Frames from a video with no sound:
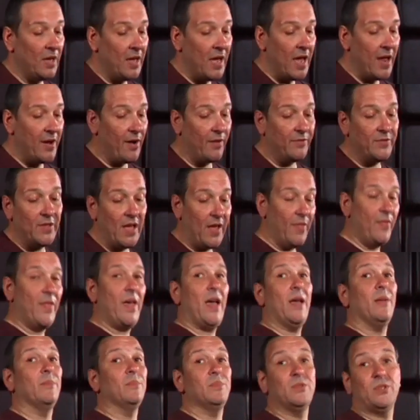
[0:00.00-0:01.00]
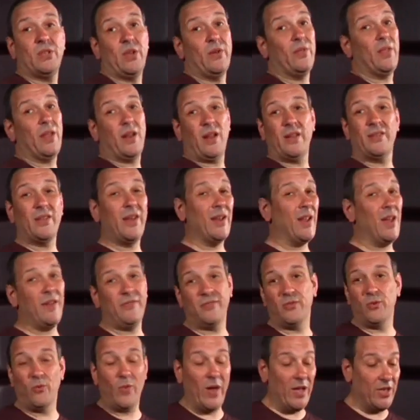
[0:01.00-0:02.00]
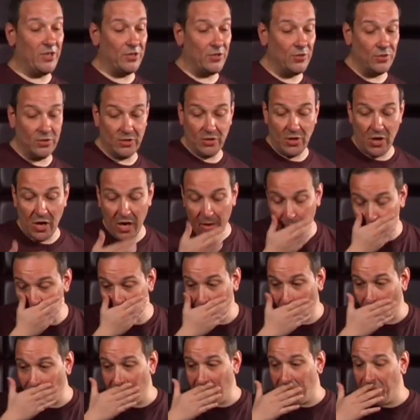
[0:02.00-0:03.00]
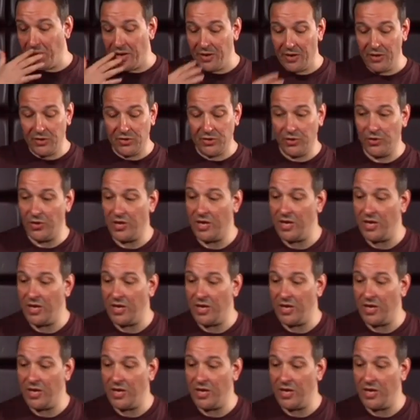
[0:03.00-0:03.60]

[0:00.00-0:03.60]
And I've done that so that I don't have to waste your time. So what I'm going to do